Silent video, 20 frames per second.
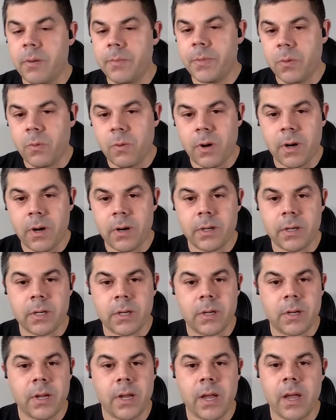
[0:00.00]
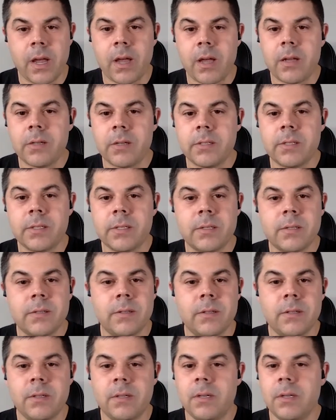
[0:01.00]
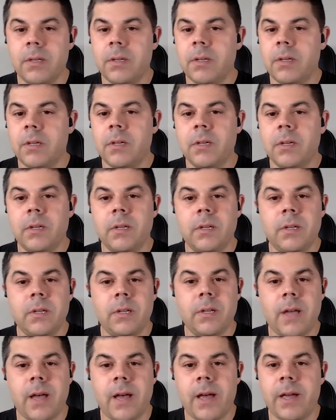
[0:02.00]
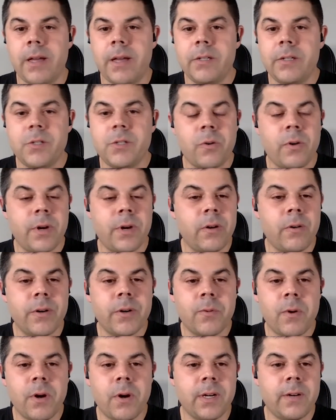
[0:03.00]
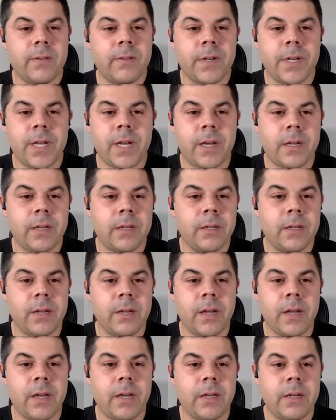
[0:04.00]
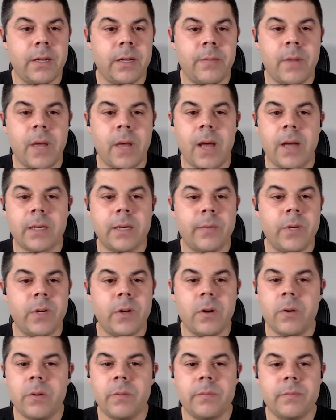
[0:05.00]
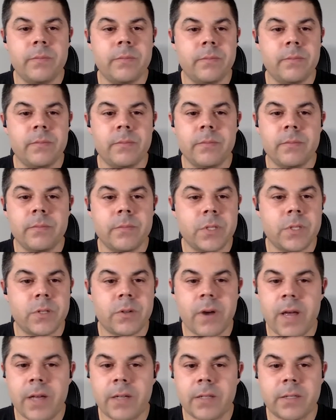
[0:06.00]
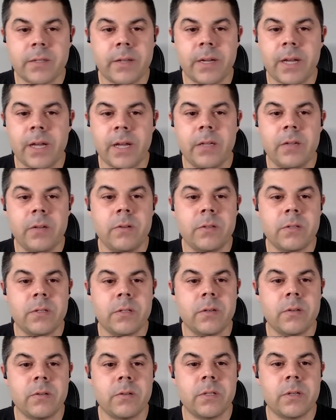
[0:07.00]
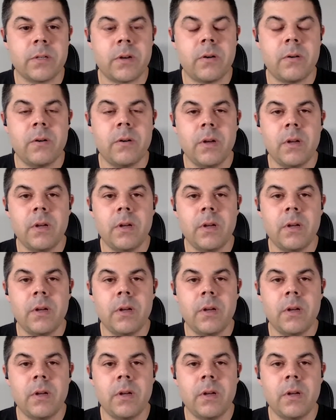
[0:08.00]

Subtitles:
up to work and I enjoy going to work every day and I'm not coming home stressed like I used to. So